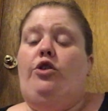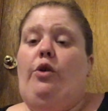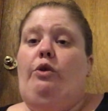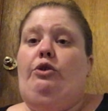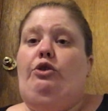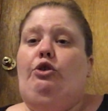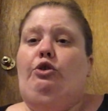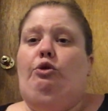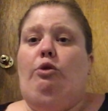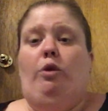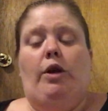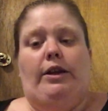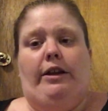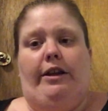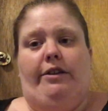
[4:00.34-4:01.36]
those
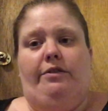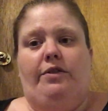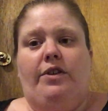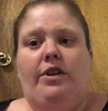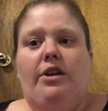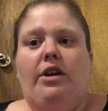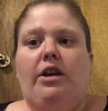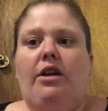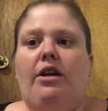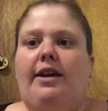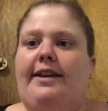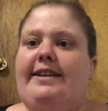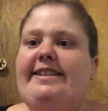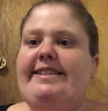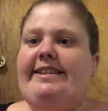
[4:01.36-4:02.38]
who live
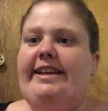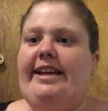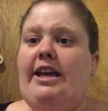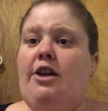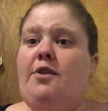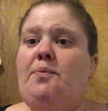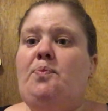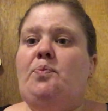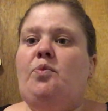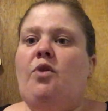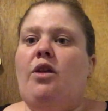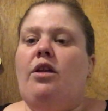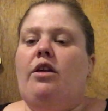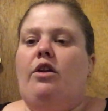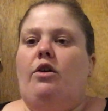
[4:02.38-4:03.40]
in the city.
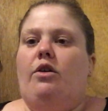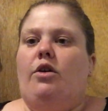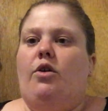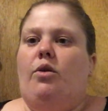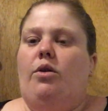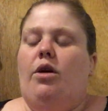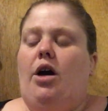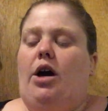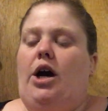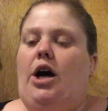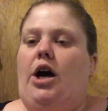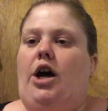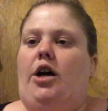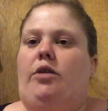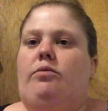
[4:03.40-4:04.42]

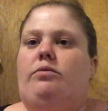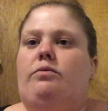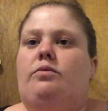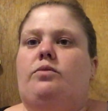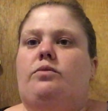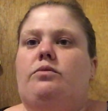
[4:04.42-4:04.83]
And